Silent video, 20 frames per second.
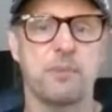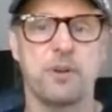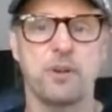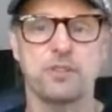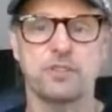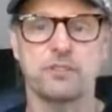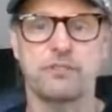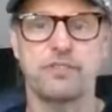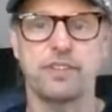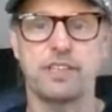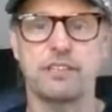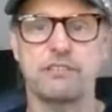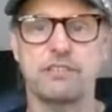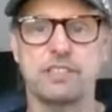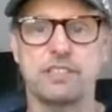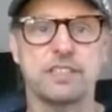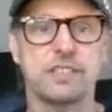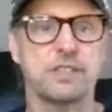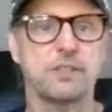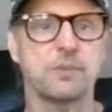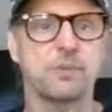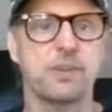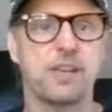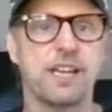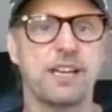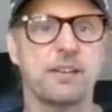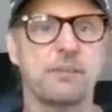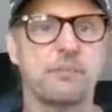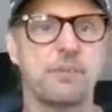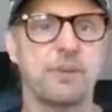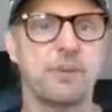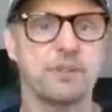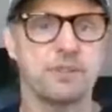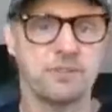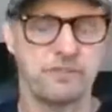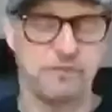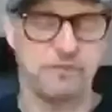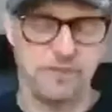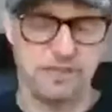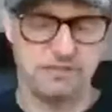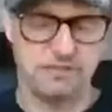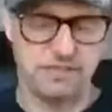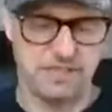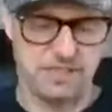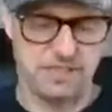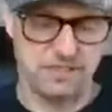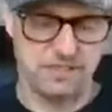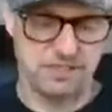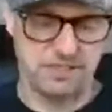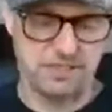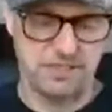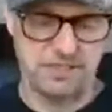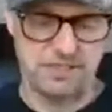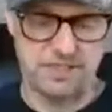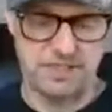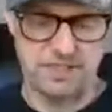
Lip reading: perseverance and all that. Perseverance.